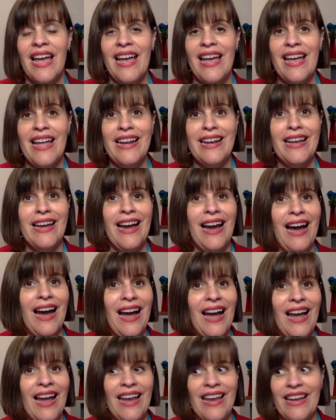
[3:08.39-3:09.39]
And
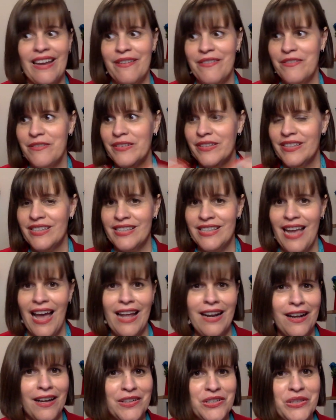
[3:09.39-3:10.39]
I
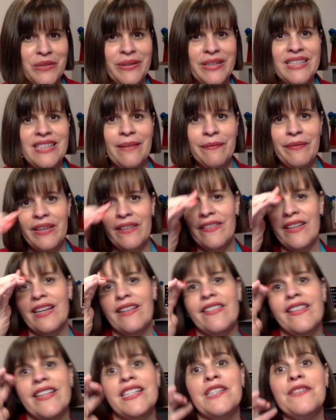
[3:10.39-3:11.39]
sat on doing something
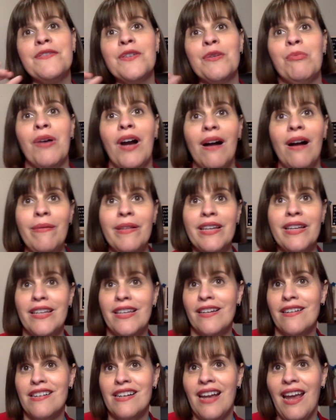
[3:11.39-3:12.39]
like this for probably a
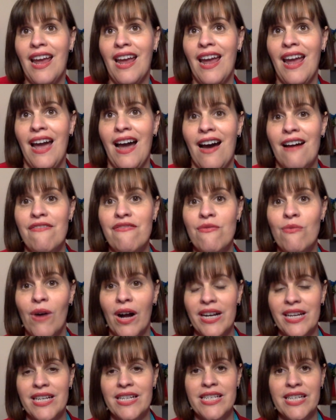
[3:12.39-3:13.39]
year and a half,
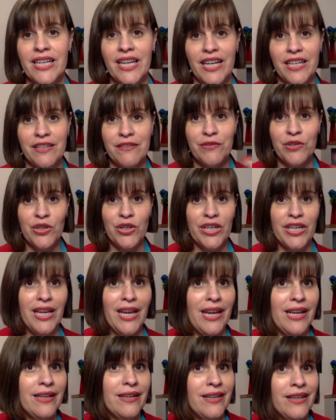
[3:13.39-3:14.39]
wanting to kind of
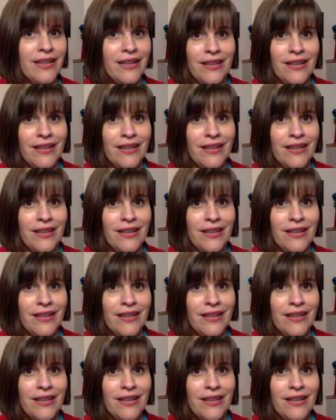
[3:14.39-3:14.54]
create